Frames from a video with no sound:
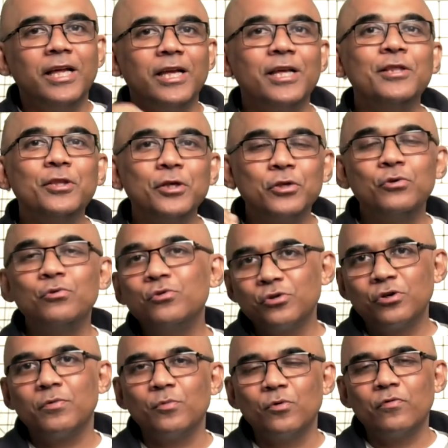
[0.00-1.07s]
In the
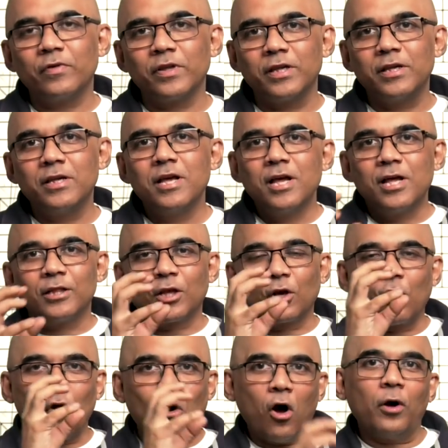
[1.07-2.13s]
usual movie, the
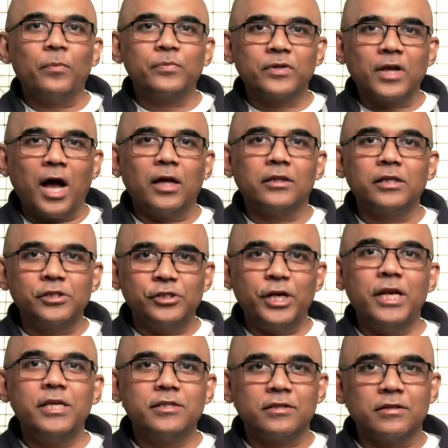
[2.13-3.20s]
cops are the
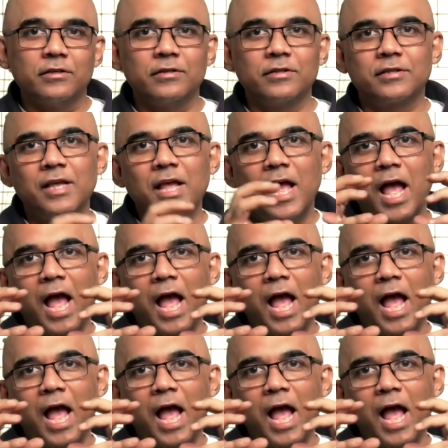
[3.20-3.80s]
chasers,